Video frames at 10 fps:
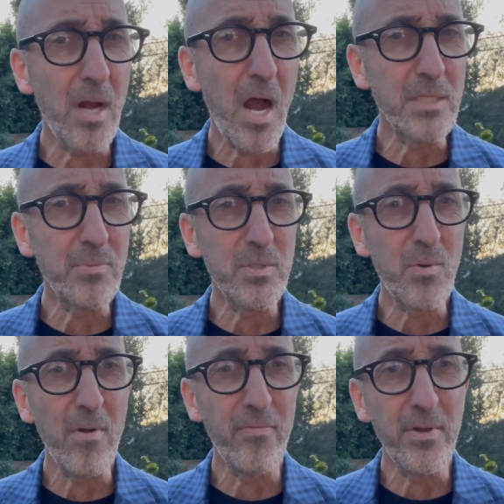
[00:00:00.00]
cost per
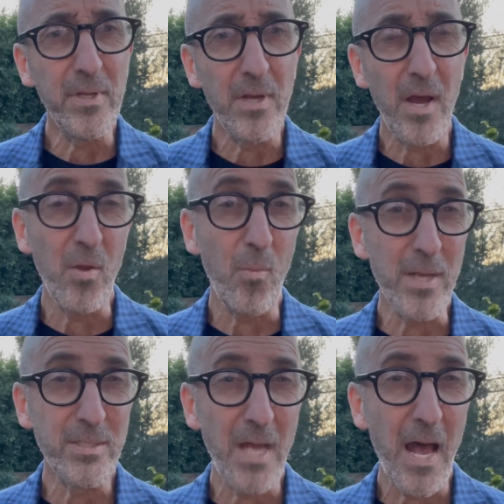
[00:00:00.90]
square foot on the
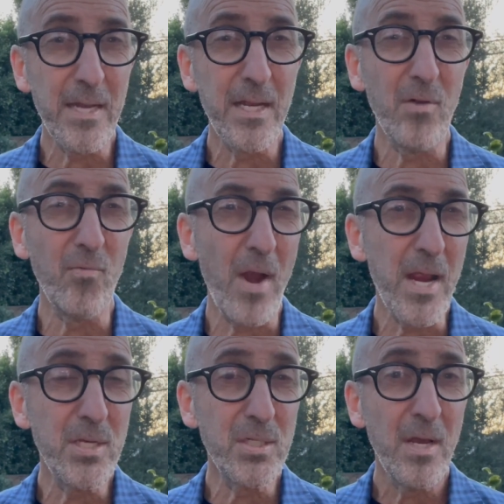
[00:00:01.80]
west side can
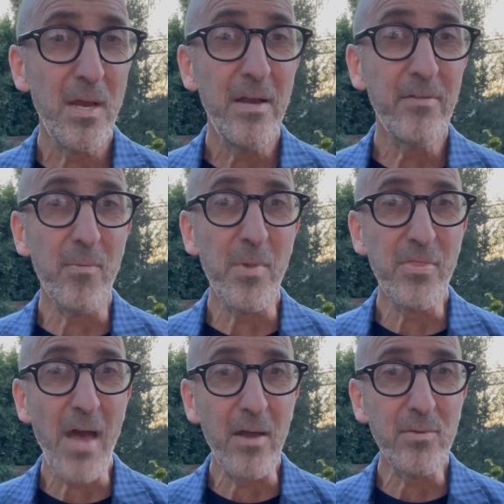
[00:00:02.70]
range from
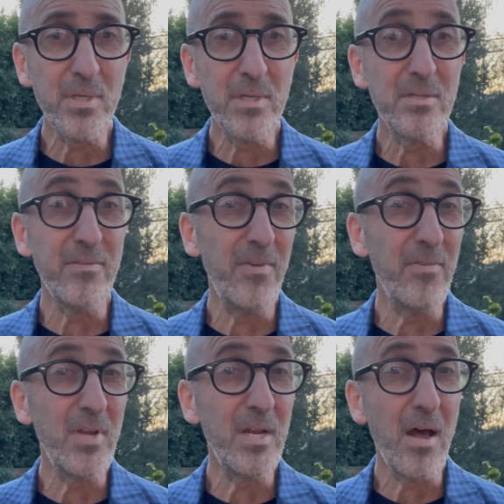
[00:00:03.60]
$1,000 to
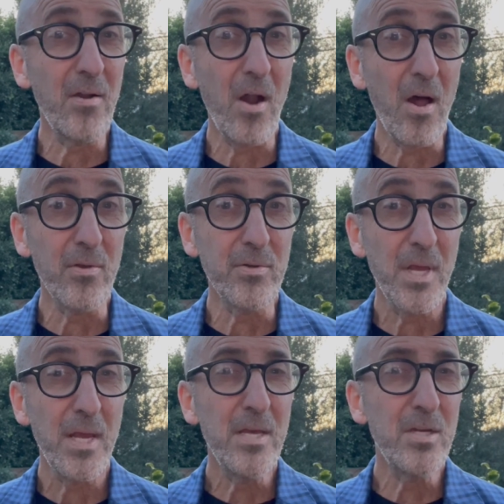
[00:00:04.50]

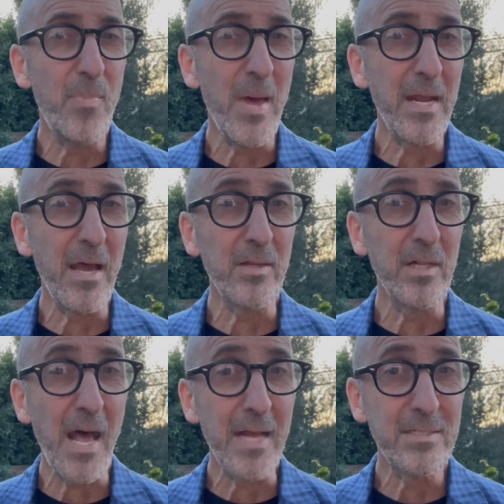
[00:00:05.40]
$1,500, depending on the
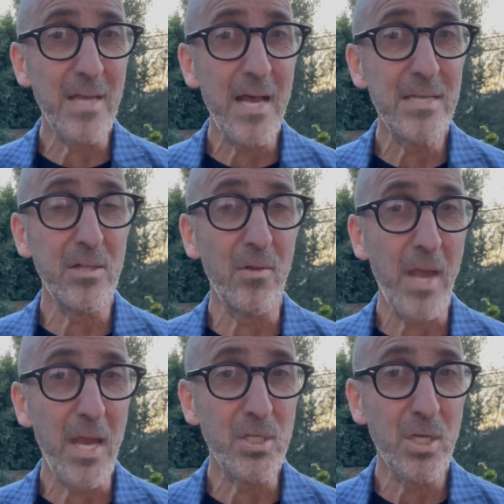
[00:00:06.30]
lot size,
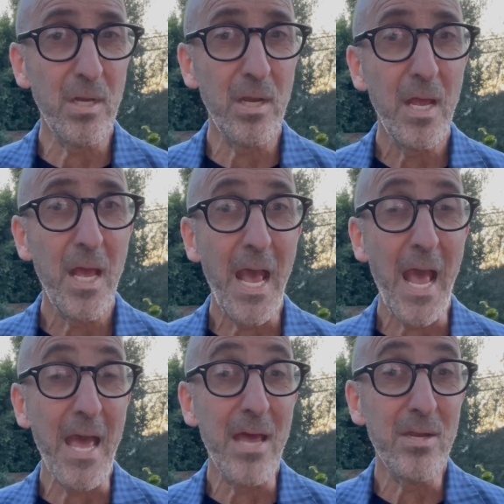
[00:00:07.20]
location,
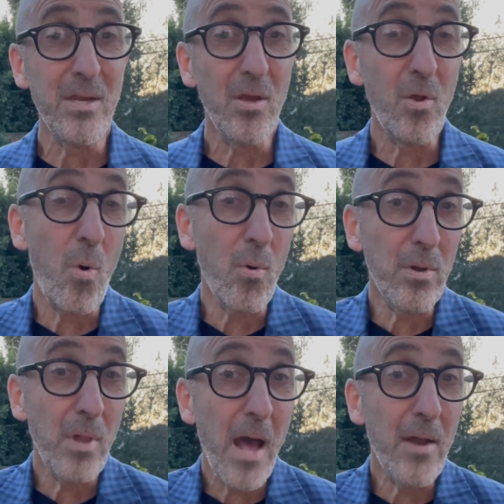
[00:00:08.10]
and
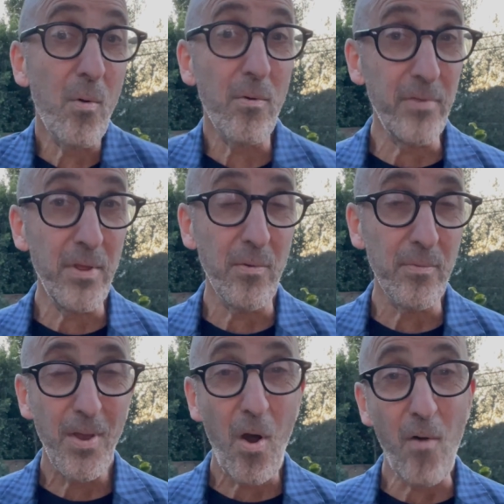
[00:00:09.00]
corner lot or view.
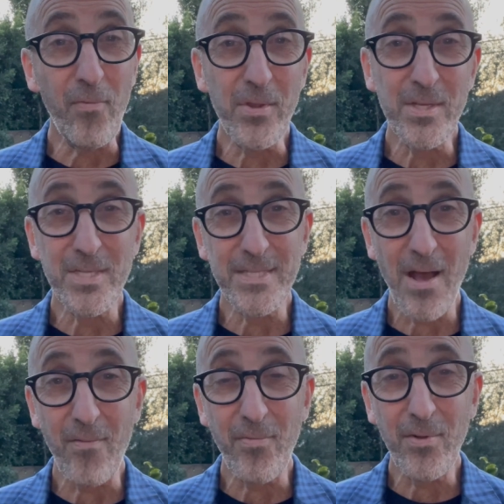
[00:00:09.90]
Hopefully, this is
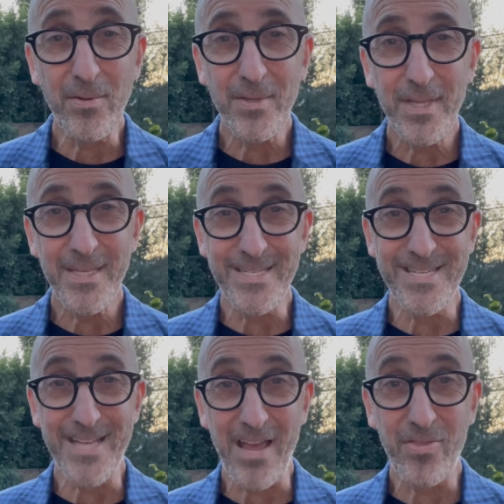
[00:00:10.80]
helpful. This
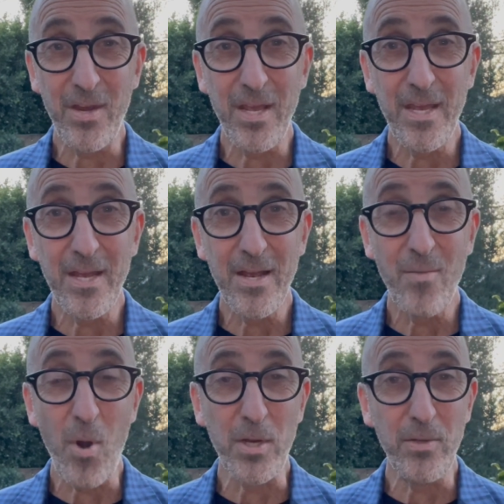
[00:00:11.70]
is Anthony
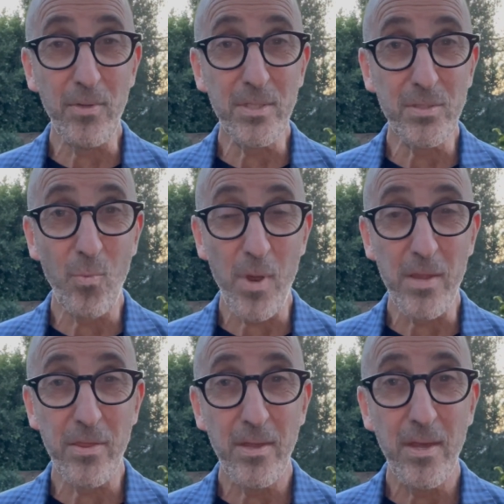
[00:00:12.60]
Marguleas with
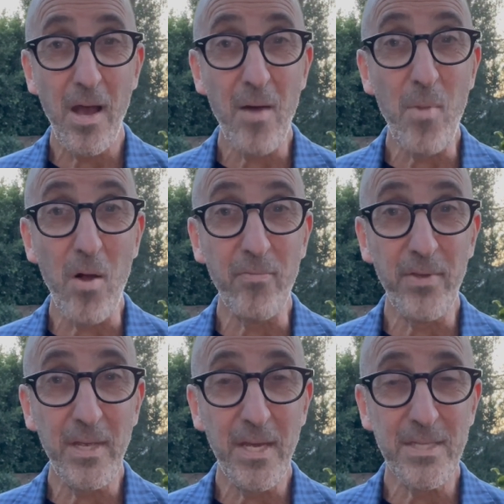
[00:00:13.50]

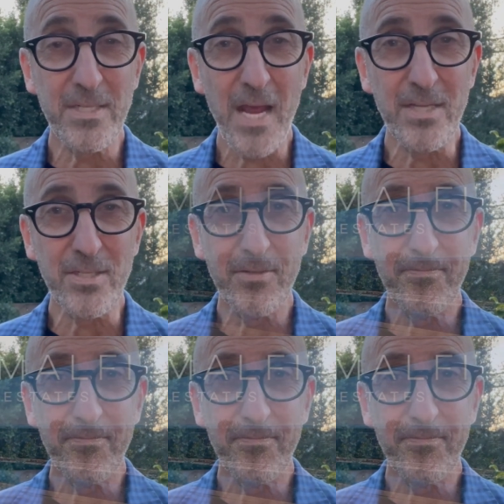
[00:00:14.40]
Amalfi Estates.